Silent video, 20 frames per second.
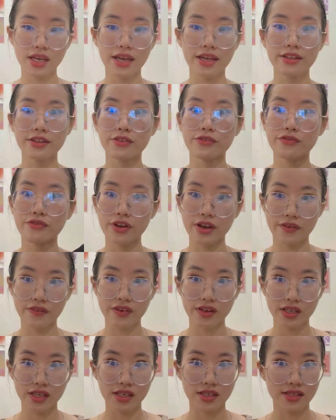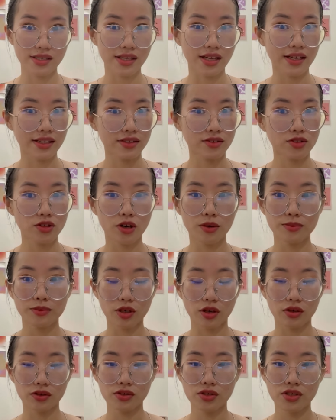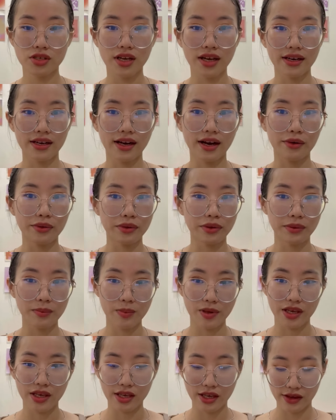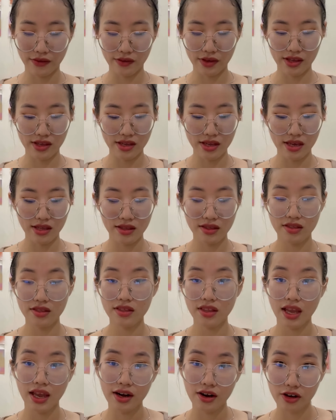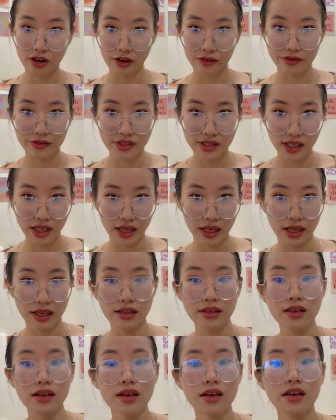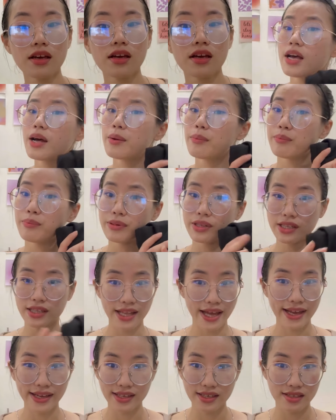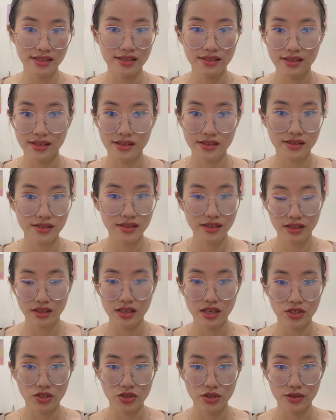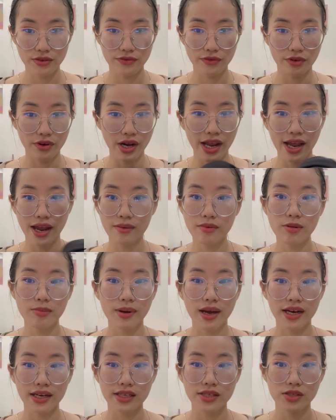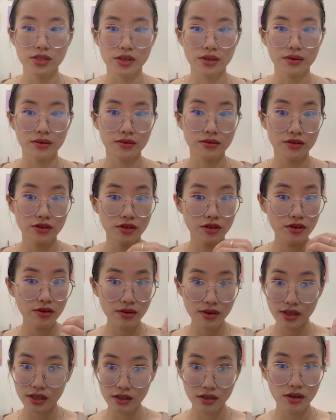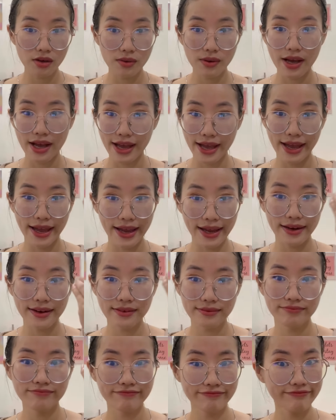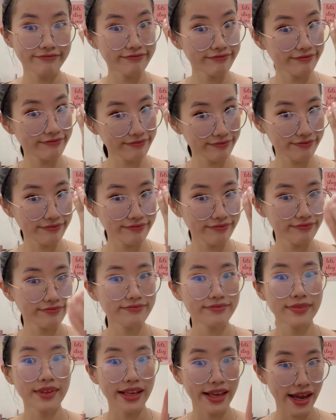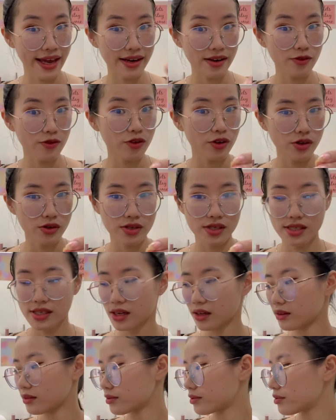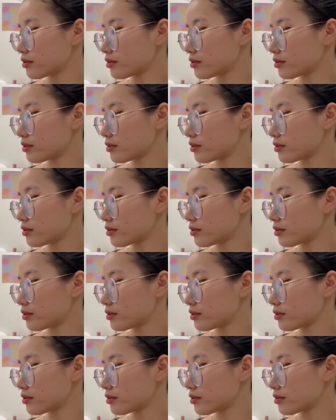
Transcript: and the fabric is like top-notch and I will be giving it 10 out of 10. Black is a signature for everybody, so you can go ahead get it for yourself.